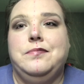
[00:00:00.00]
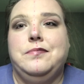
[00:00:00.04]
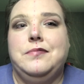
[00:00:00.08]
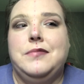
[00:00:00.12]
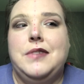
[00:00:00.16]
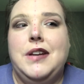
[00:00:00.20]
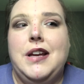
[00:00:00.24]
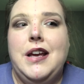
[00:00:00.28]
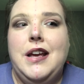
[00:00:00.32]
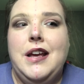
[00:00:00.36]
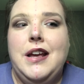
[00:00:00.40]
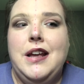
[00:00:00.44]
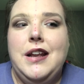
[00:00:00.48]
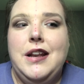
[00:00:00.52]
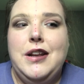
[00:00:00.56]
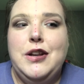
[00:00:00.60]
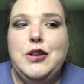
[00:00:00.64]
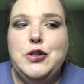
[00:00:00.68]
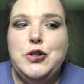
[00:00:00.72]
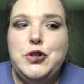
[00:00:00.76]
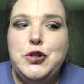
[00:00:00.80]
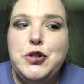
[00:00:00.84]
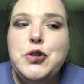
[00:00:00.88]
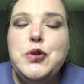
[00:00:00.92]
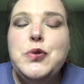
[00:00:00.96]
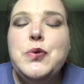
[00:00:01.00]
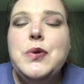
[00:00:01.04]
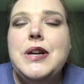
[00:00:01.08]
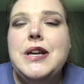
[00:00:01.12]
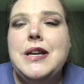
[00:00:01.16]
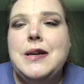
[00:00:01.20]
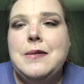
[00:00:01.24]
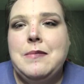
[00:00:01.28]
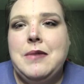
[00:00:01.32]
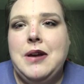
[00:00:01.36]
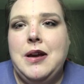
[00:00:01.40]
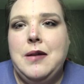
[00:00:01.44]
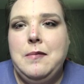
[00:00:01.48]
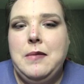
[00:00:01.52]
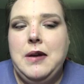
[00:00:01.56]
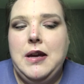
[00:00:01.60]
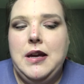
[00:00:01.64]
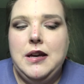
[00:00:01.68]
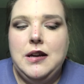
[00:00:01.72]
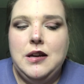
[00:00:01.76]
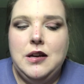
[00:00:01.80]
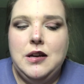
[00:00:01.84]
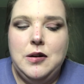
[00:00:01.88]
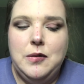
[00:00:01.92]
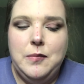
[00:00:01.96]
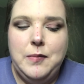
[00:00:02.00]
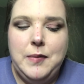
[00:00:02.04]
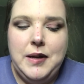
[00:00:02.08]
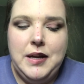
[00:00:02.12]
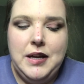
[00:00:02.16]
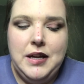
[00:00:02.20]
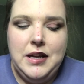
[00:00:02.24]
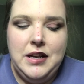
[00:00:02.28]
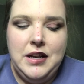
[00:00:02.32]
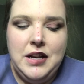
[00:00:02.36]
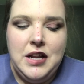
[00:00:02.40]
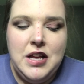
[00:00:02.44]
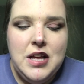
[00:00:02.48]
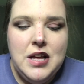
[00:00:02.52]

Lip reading: and doing my makeup, and